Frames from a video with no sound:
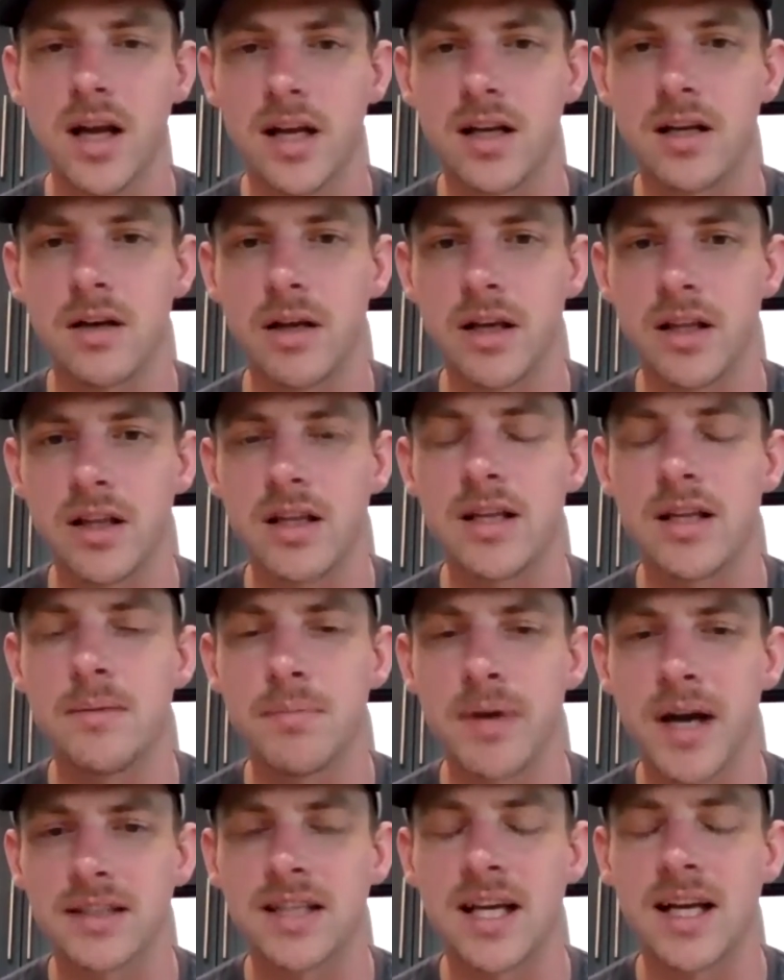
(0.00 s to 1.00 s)
and the
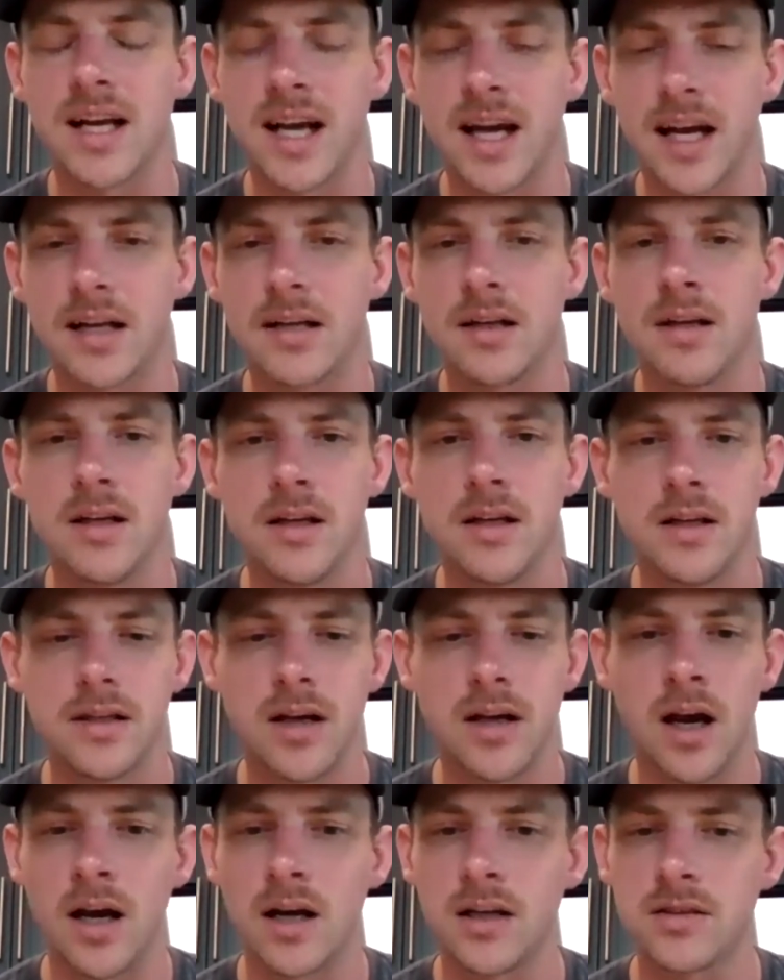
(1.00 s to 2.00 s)
impact that had.
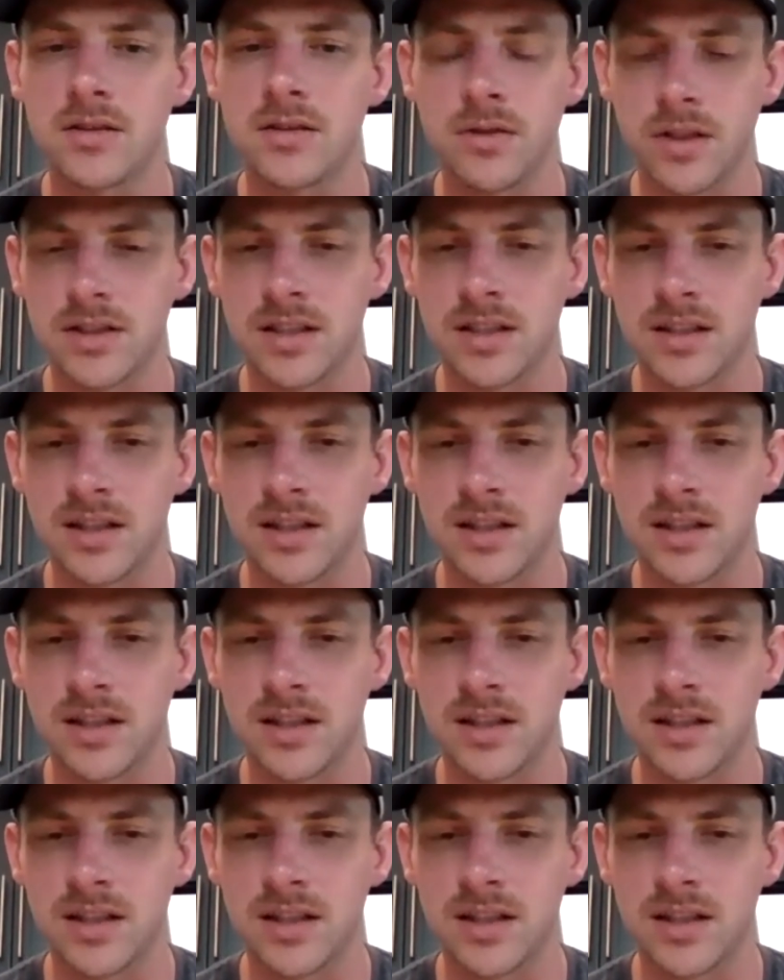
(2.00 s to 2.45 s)
So I think